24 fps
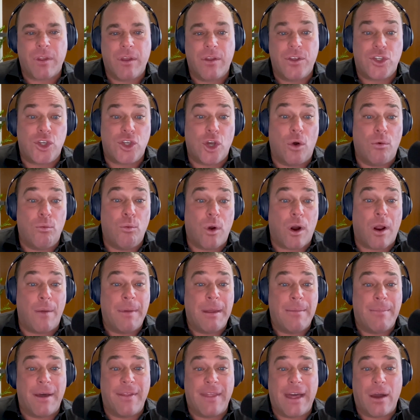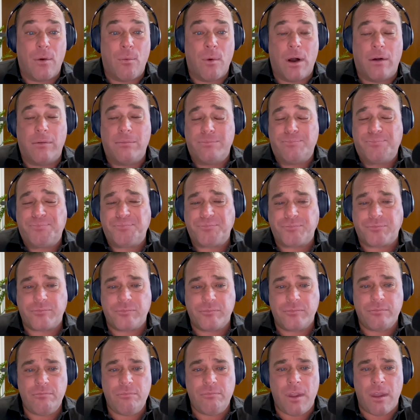So what do I mean by that? Well,
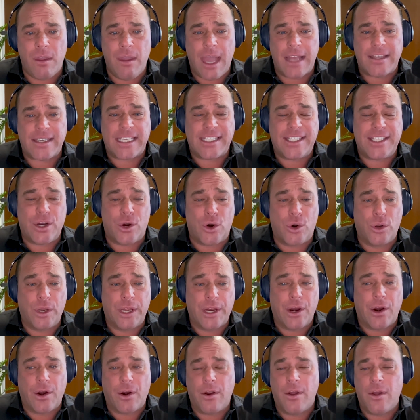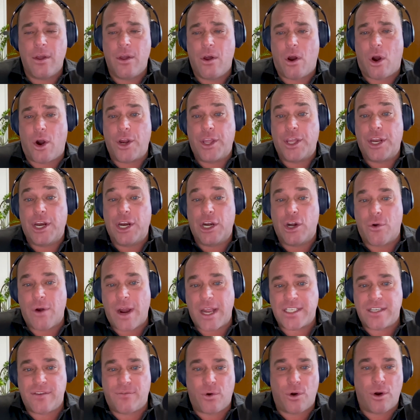as I said earlier, are you an
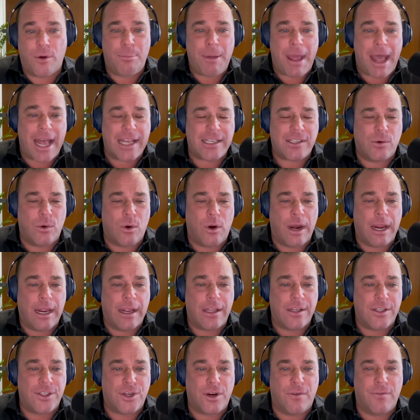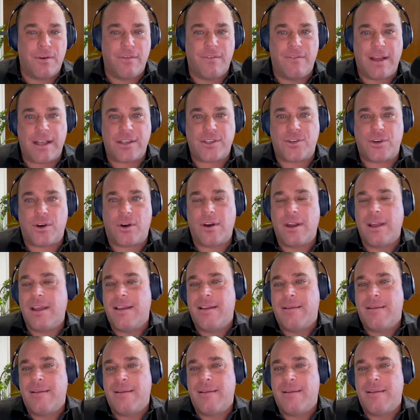aggressive or a passive or a conservative investor?